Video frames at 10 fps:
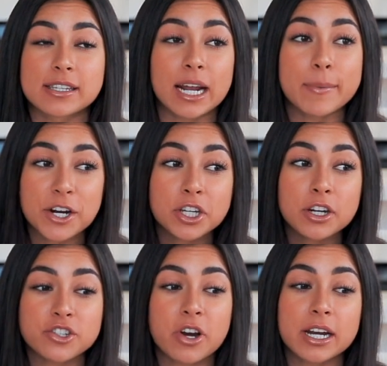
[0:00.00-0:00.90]
And I'm actually
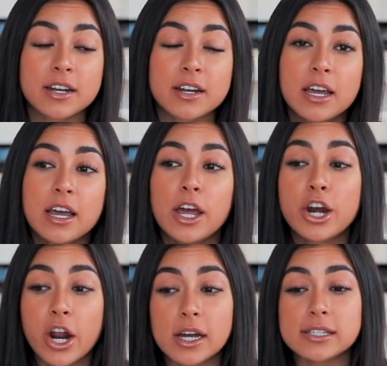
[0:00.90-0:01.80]
gonna try and
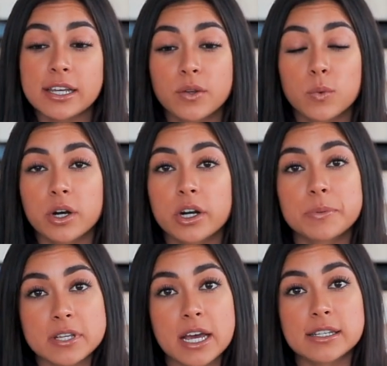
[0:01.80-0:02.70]
not say the word
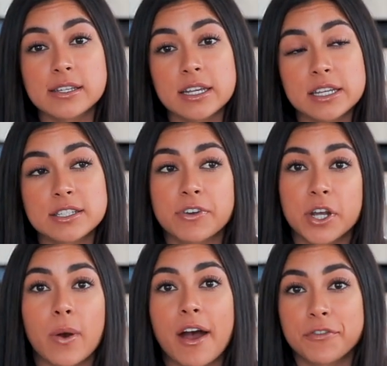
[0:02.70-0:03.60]
obsessed in this
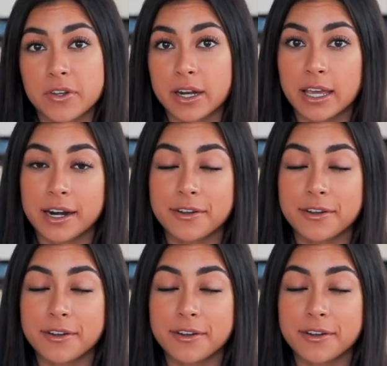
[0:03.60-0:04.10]
video after that again.